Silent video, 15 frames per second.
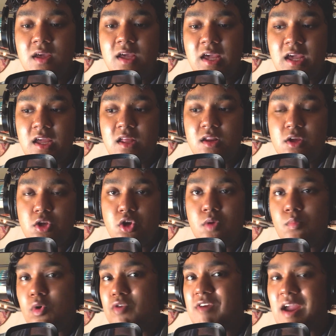And you're
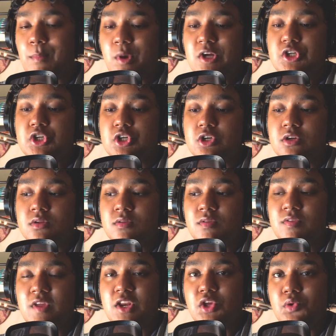more vibrational
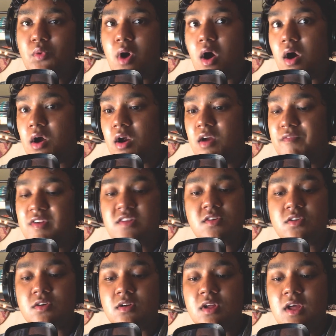than you are
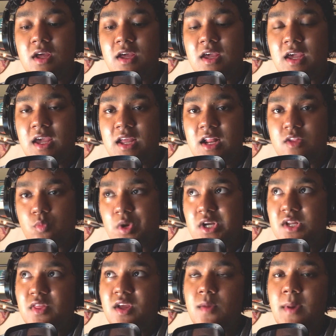physical. And it's weird
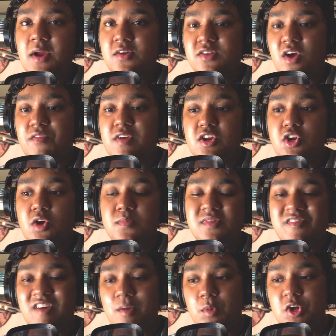to think about yourself in terms of
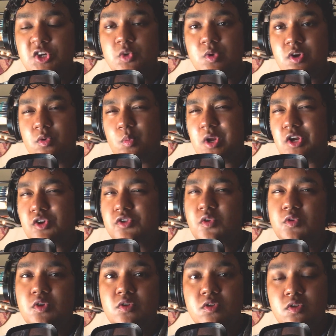vibration when you're so
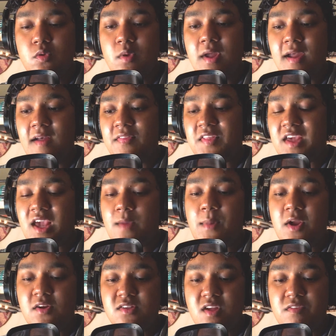used to thinking about
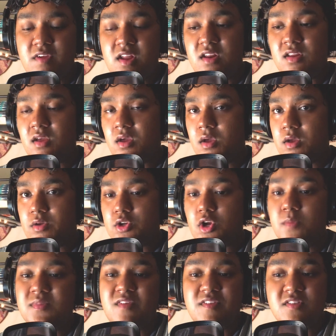yourself in
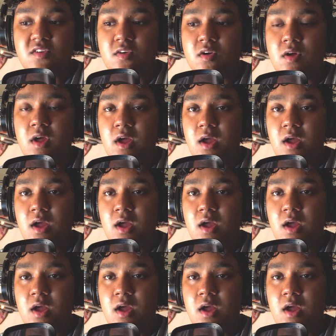terms of physical.